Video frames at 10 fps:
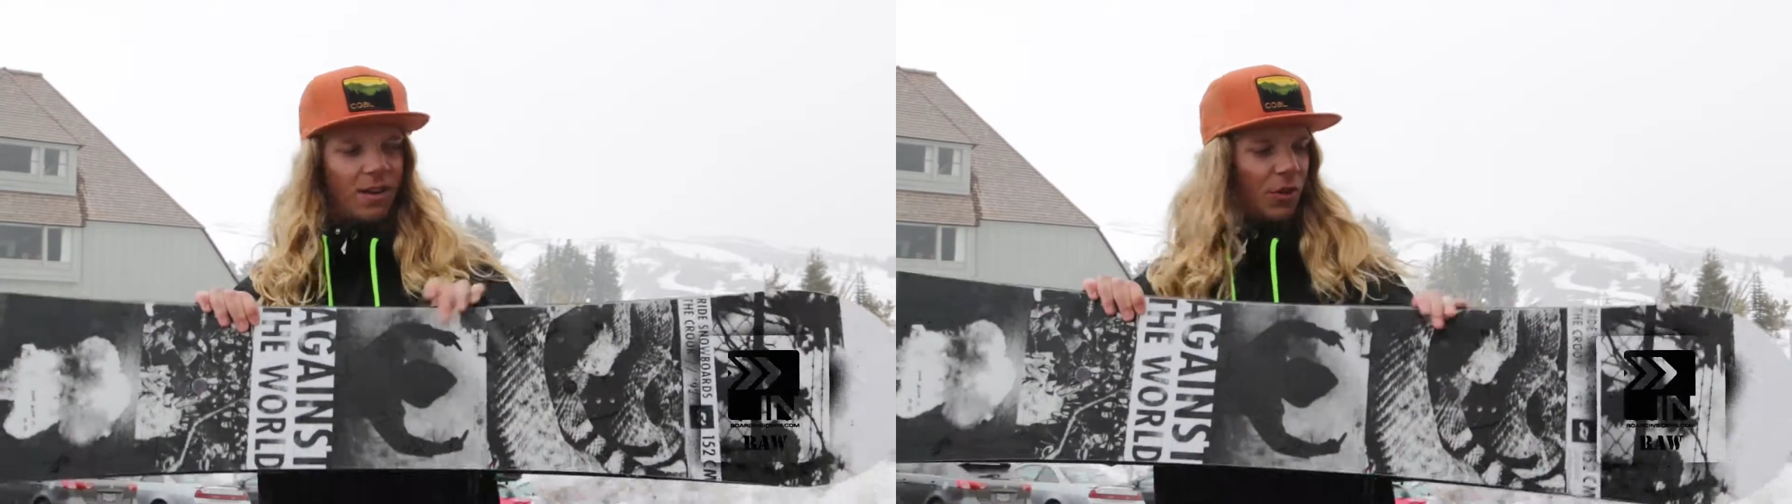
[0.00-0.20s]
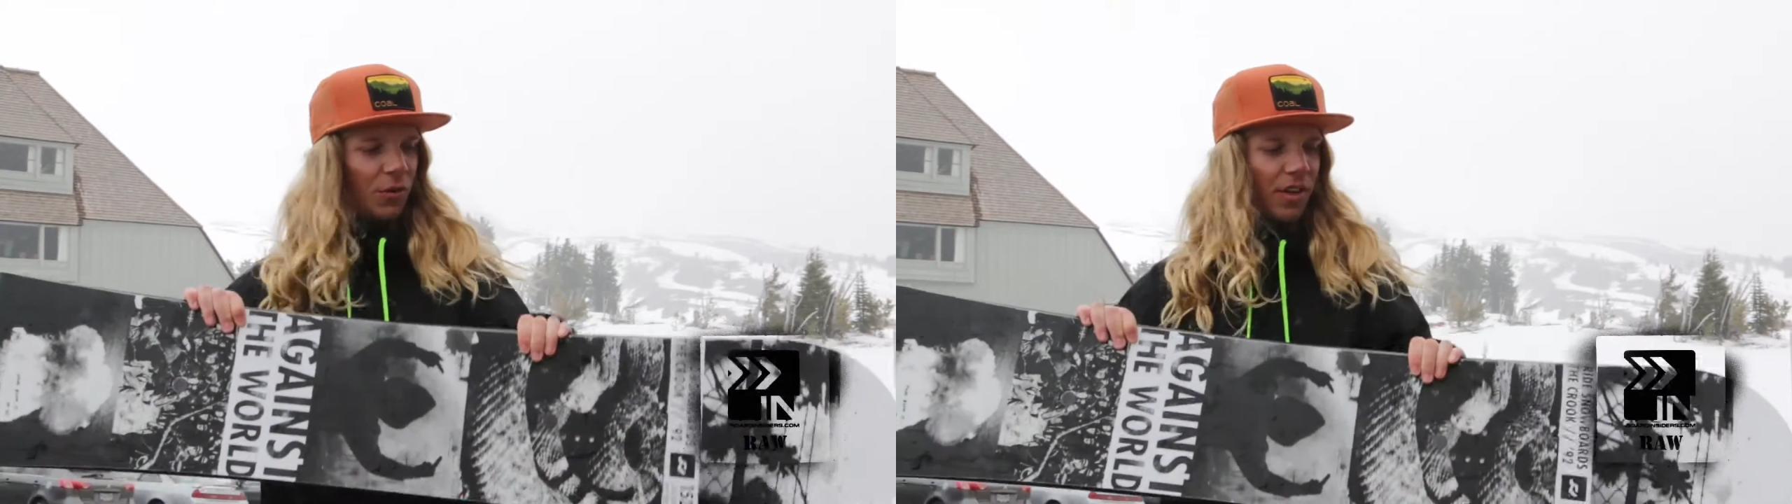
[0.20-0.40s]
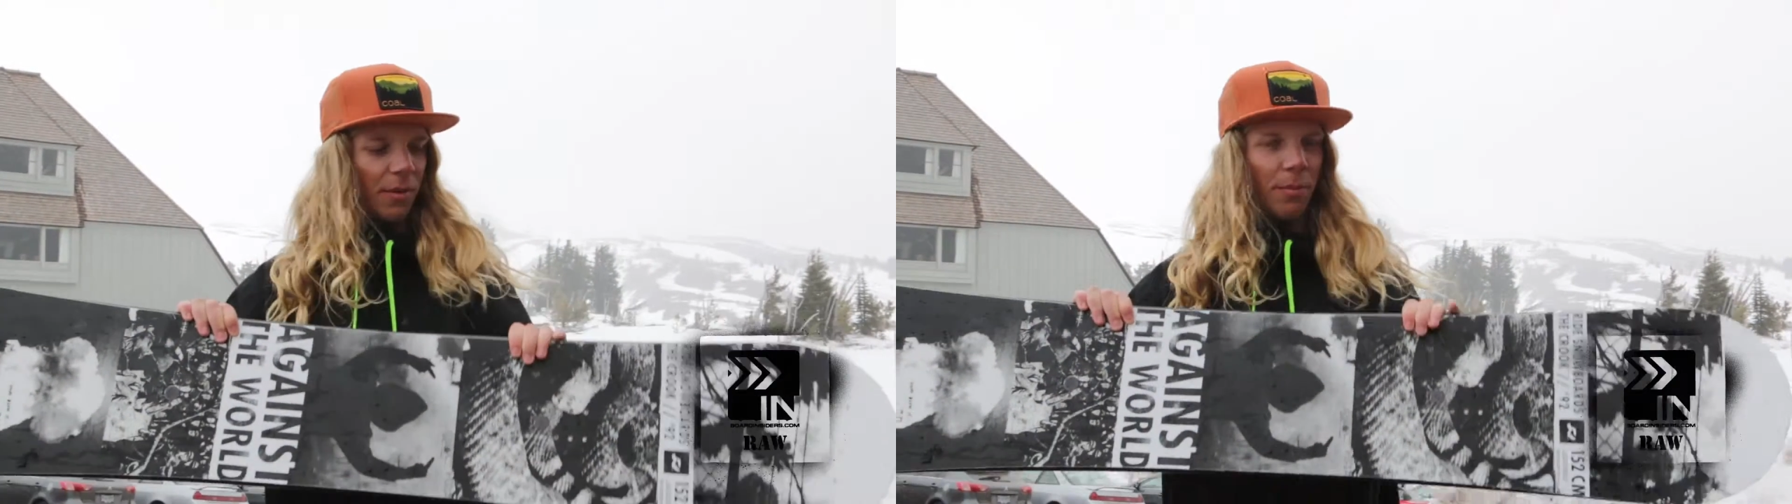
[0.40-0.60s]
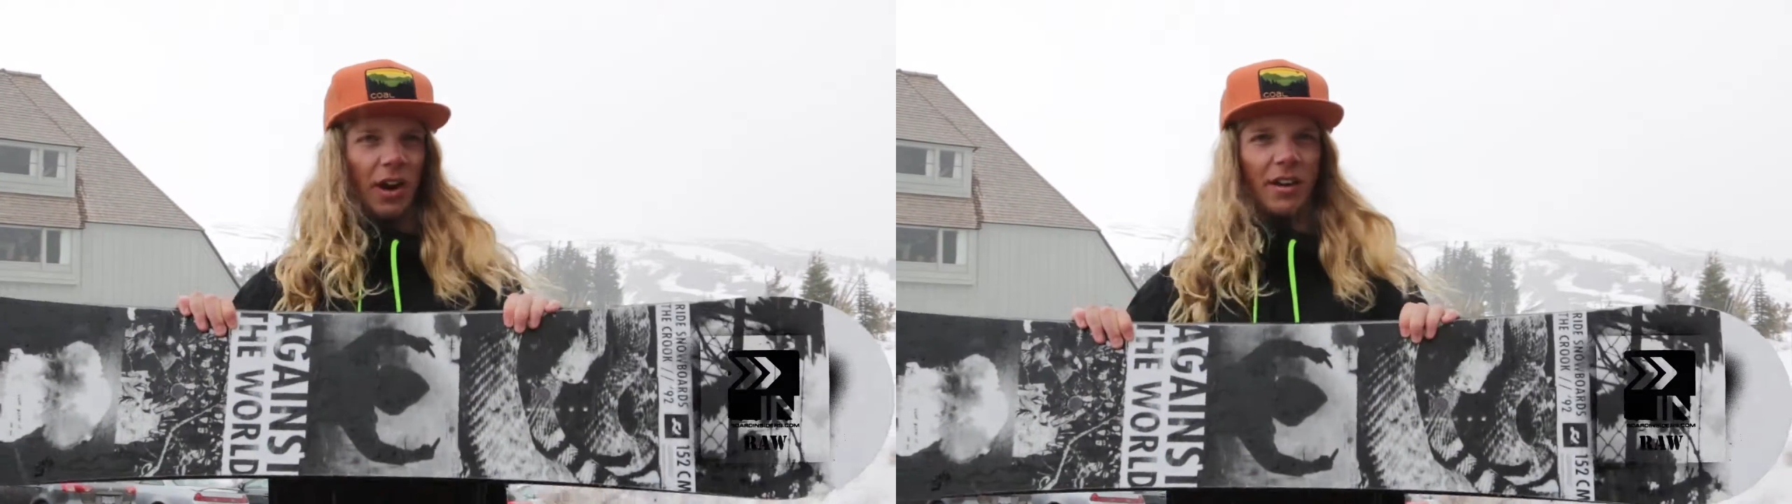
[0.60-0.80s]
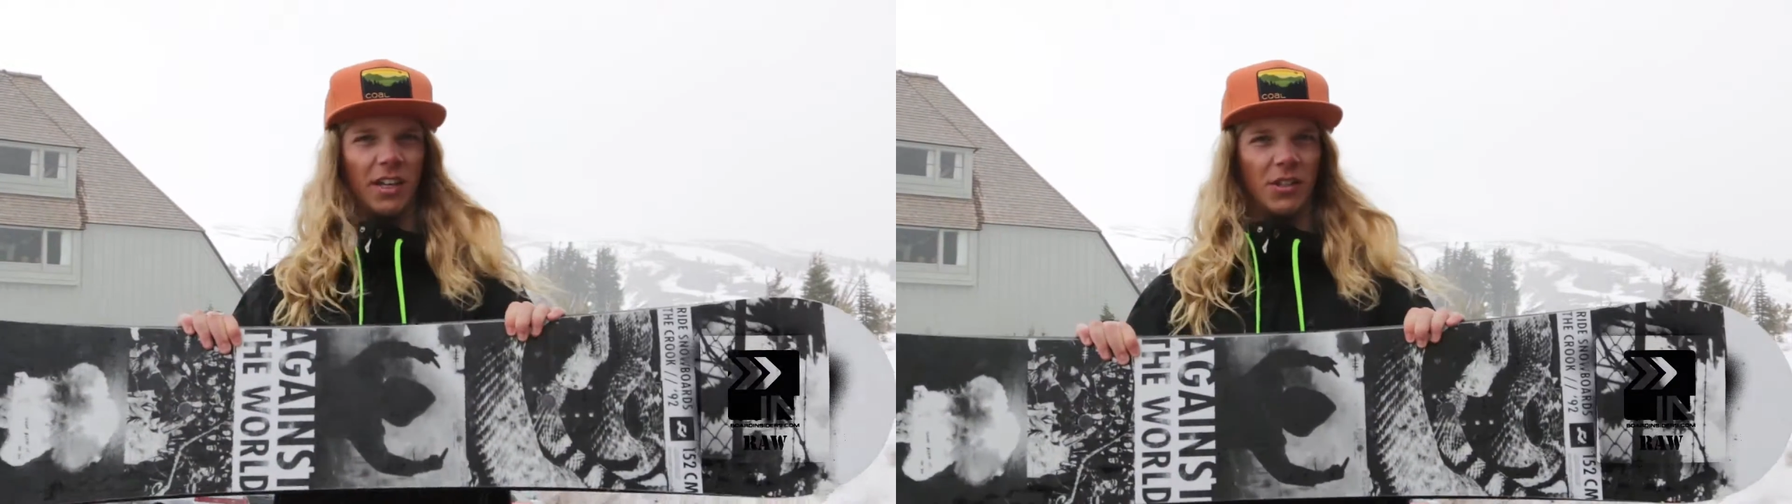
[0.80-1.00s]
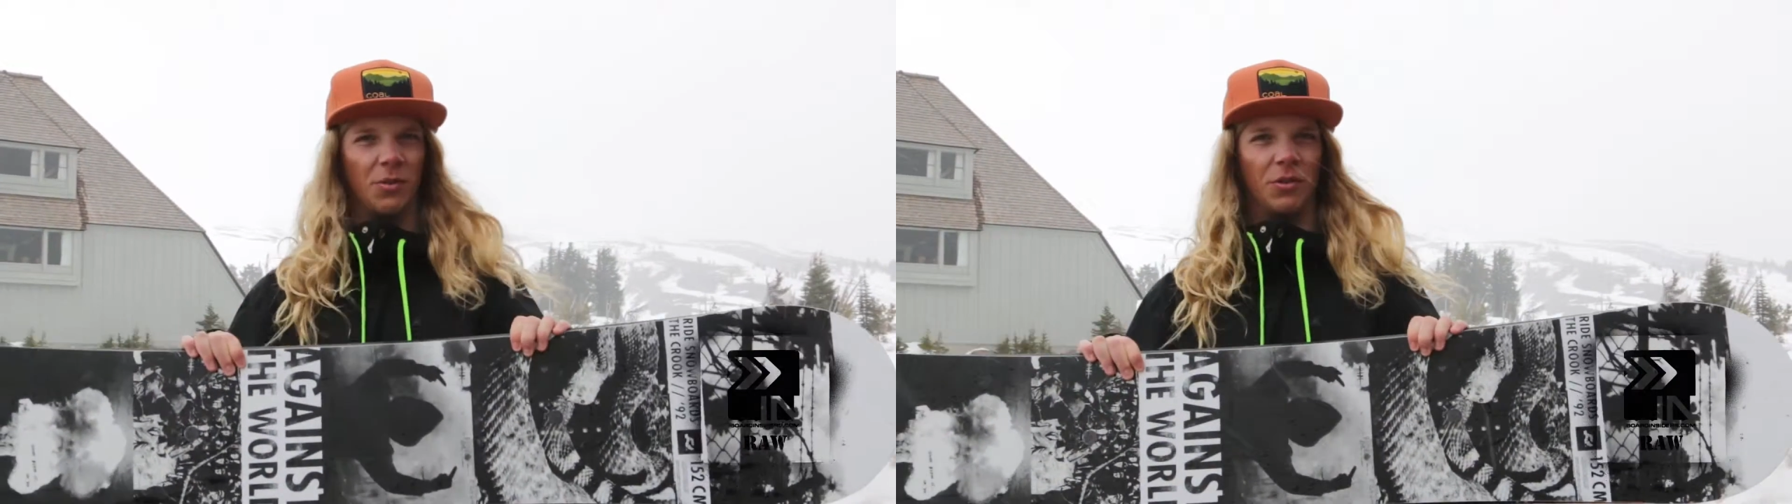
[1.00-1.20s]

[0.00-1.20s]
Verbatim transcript: in between the bindings,